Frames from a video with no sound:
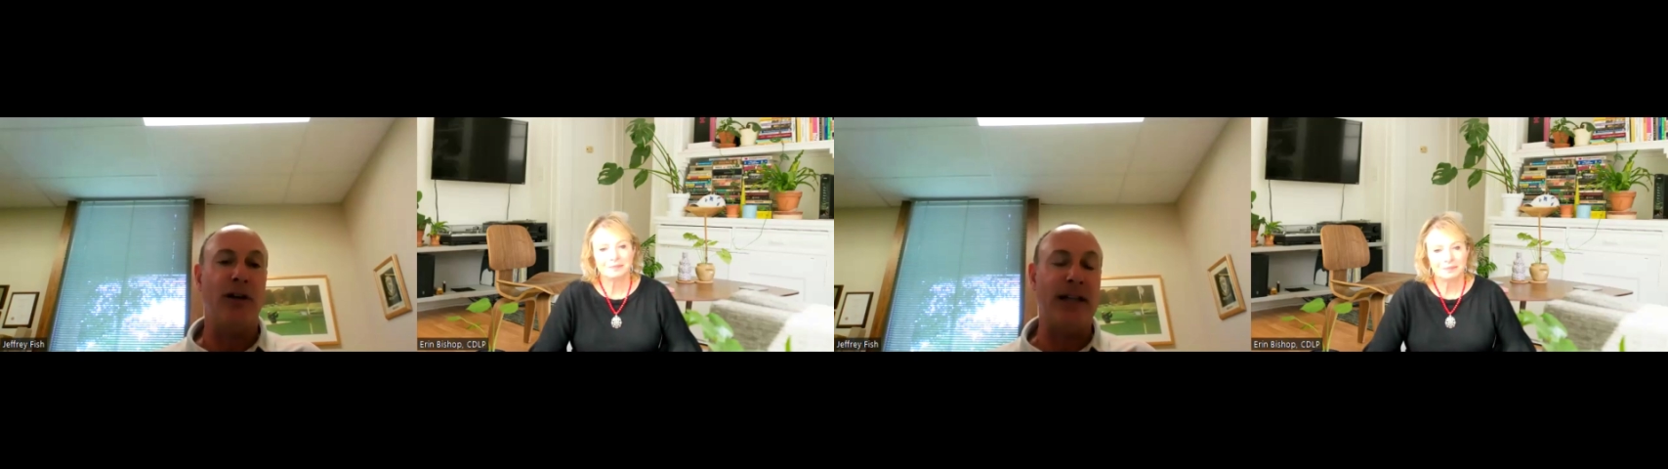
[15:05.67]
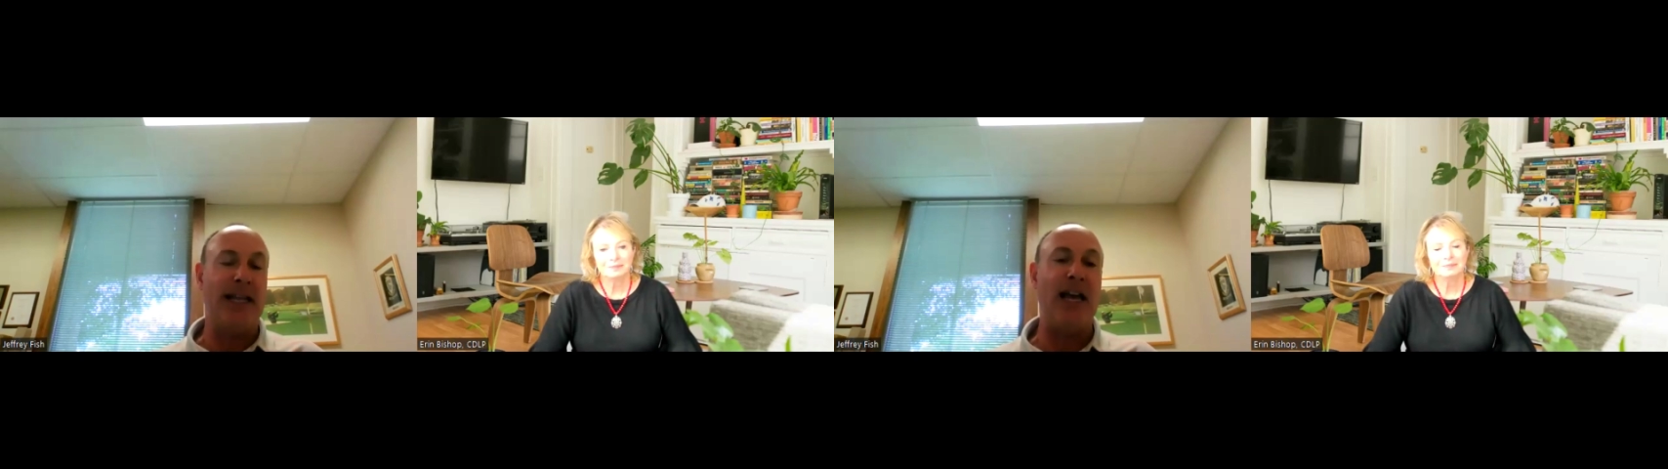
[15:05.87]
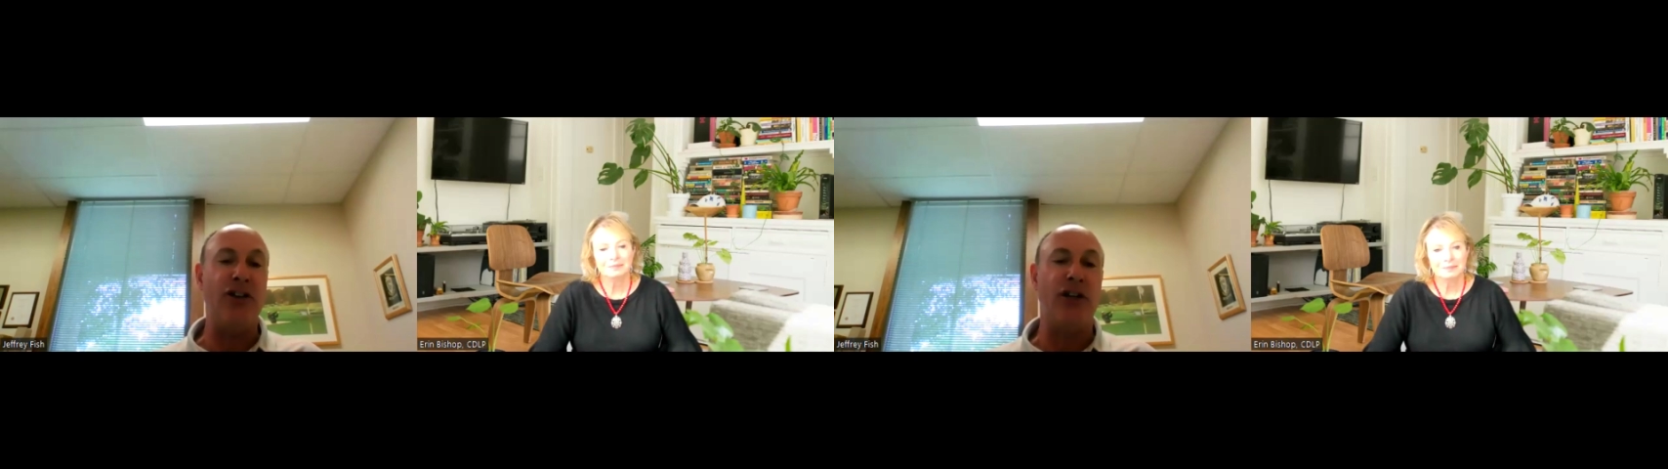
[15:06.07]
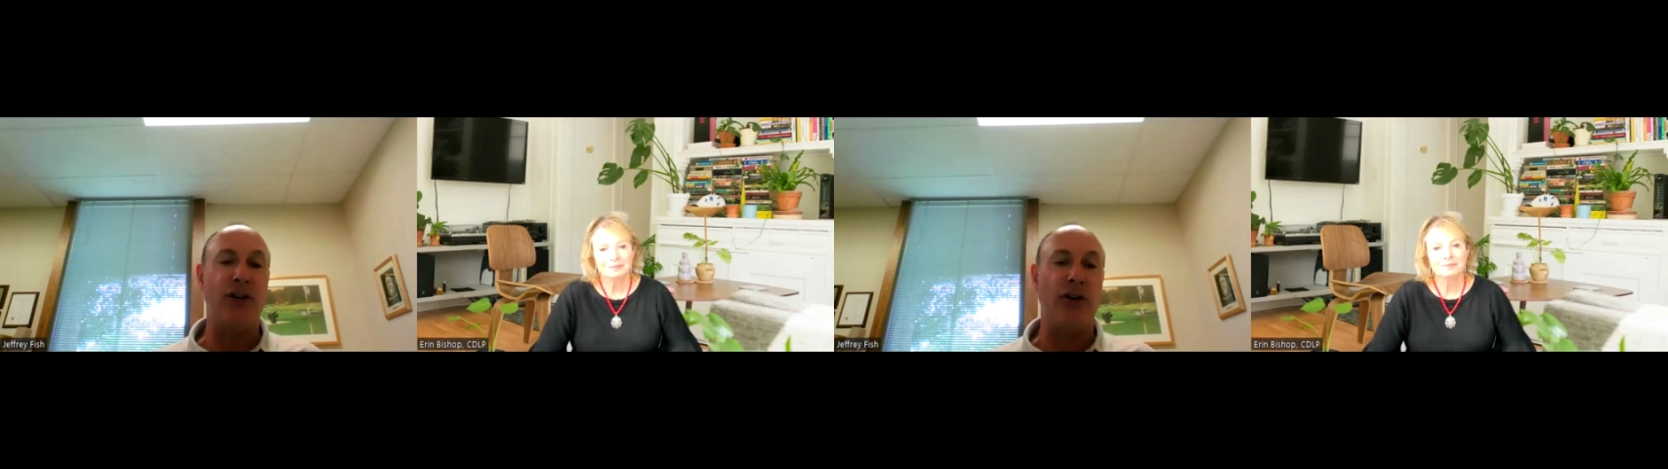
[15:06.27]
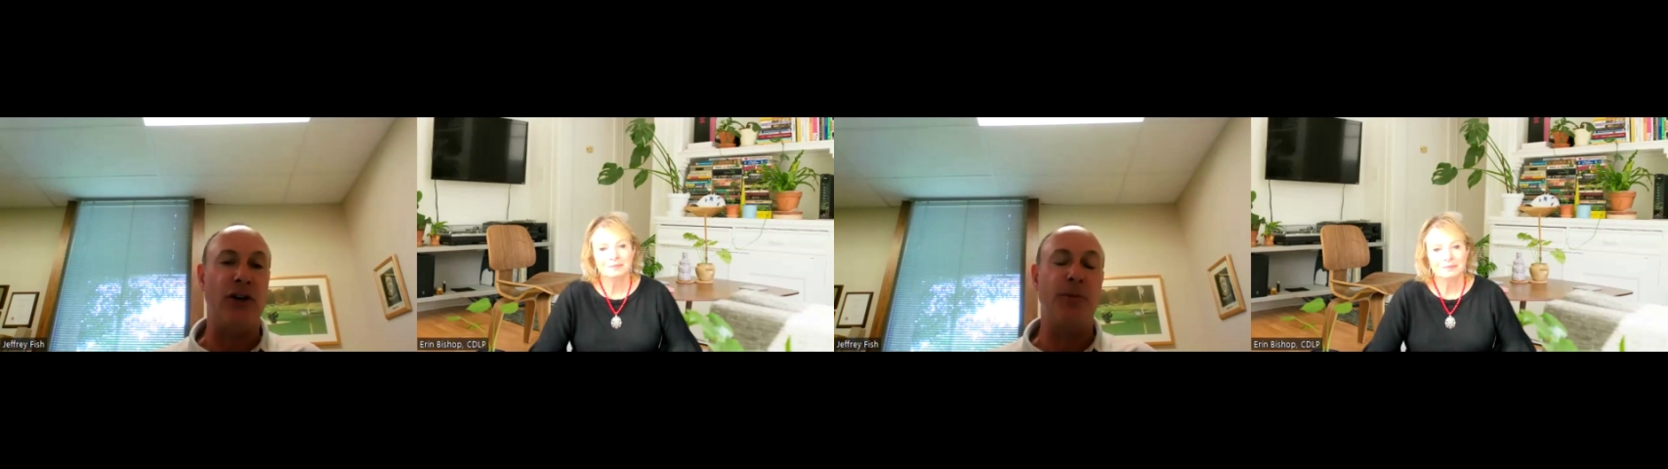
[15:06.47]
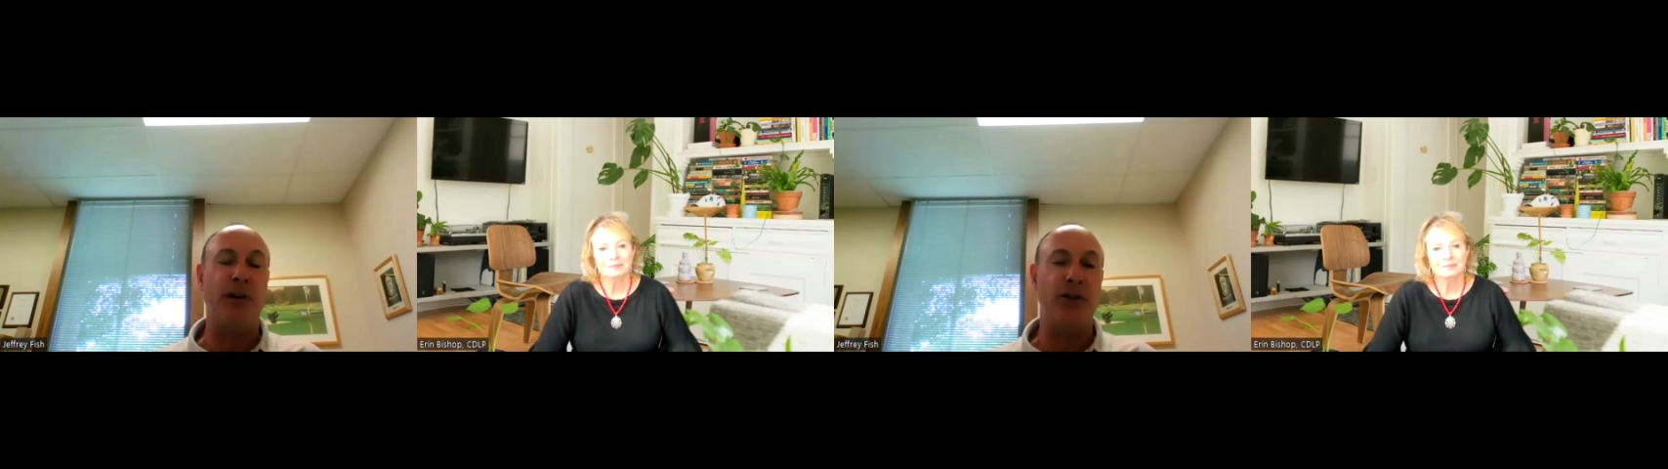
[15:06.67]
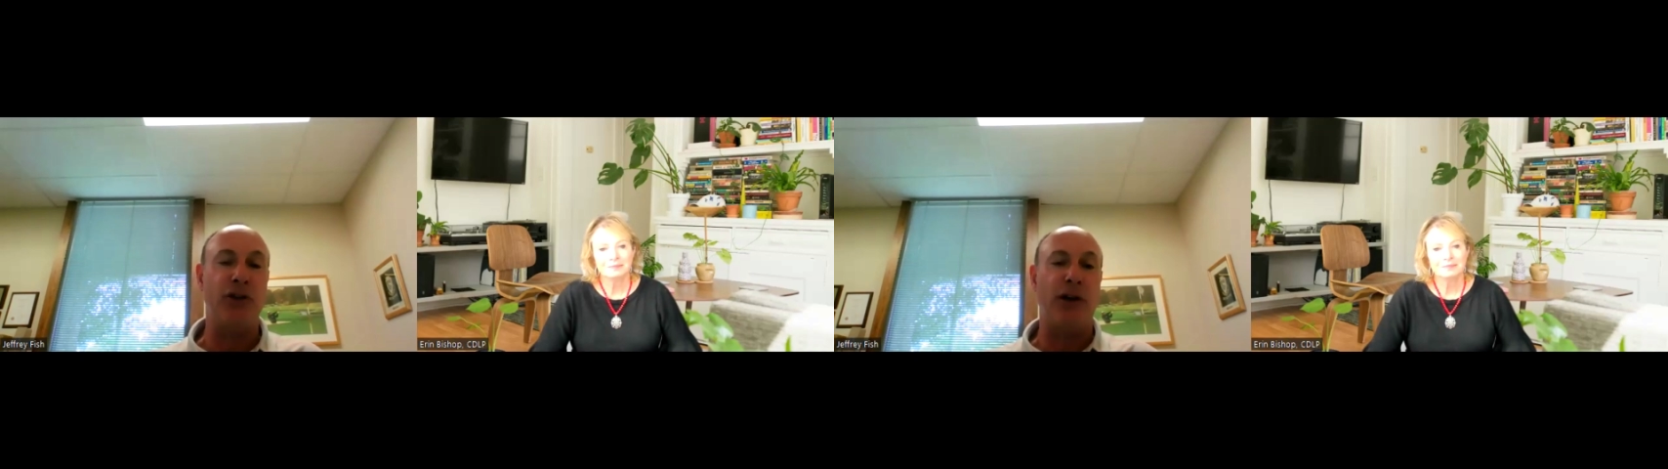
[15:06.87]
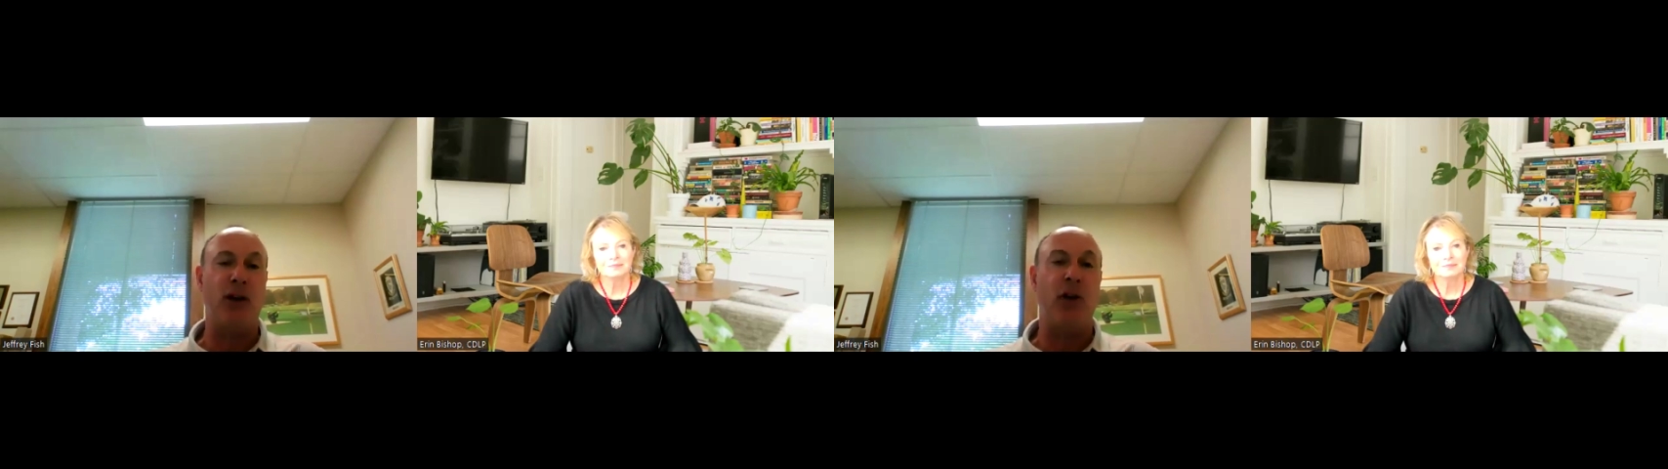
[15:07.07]
litigation attorneys because
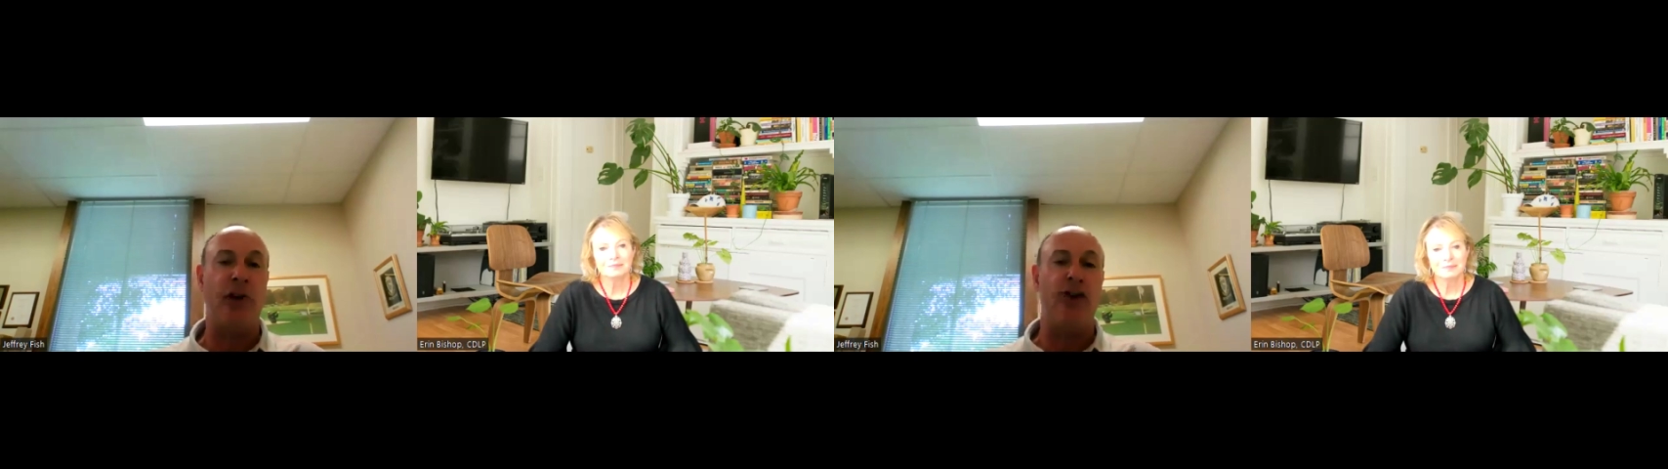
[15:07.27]
you're in court